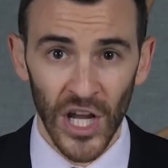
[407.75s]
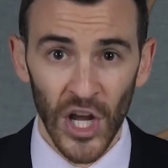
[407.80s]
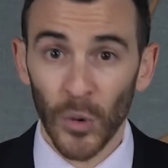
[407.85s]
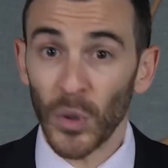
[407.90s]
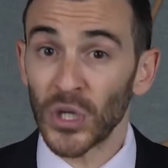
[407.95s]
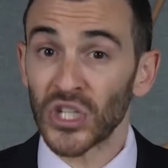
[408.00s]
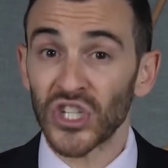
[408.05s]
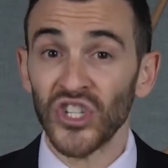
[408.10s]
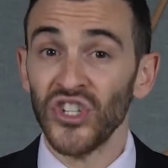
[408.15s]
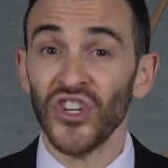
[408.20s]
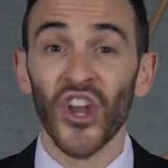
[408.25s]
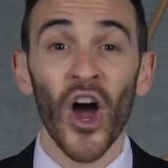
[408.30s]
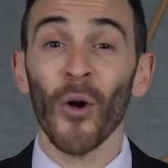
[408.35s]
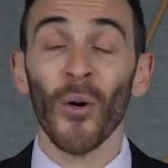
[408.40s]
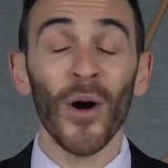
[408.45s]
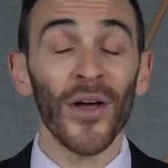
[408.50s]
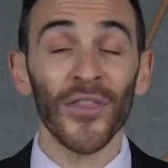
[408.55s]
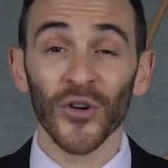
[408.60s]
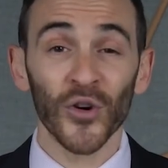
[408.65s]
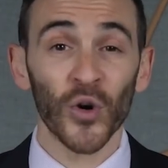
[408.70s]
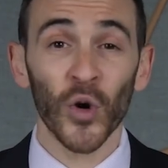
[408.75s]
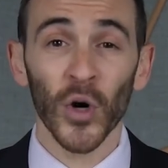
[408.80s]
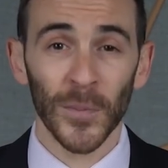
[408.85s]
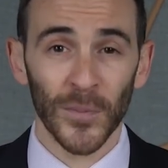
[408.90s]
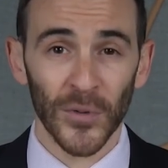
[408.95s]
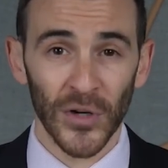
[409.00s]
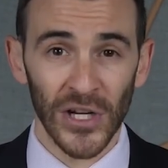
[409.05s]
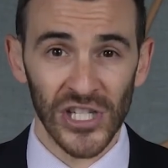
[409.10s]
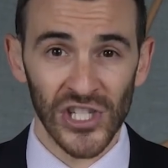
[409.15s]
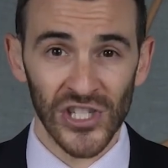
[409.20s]
which no other
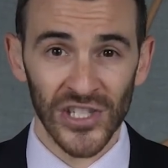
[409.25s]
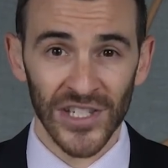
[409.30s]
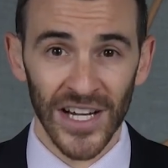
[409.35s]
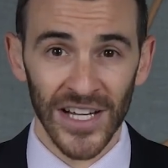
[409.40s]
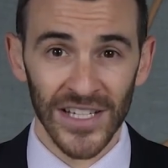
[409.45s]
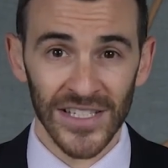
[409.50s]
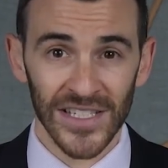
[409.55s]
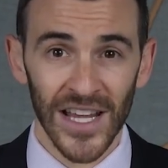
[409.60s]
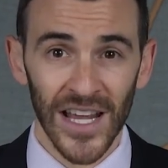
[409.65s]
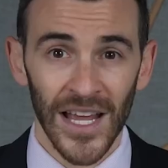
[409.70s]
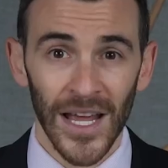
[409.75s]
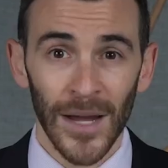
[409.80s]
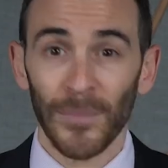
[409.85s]
corporation does.